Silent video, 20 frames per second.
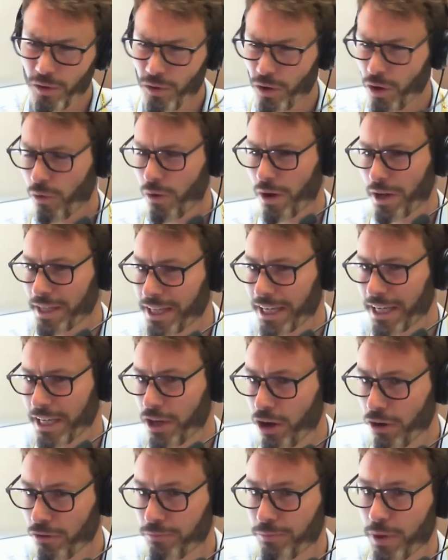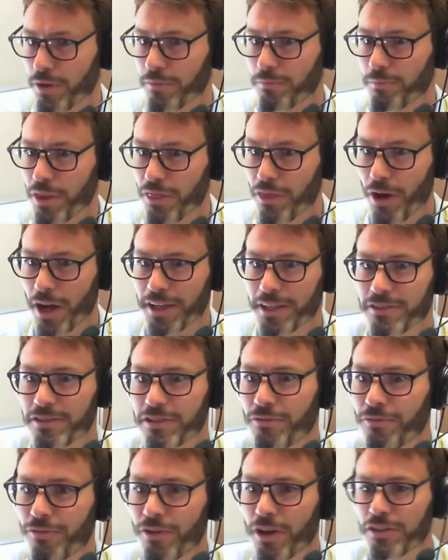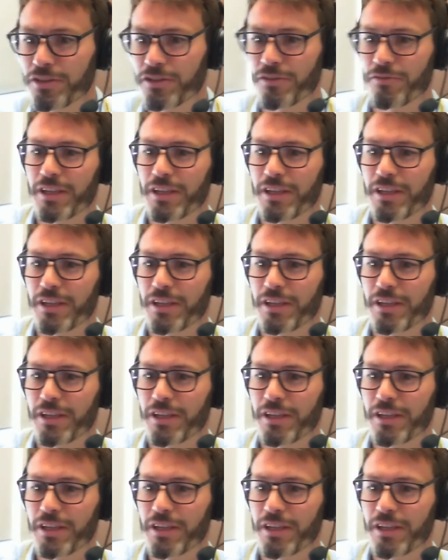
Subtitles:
not quite kicking off, but I guess the first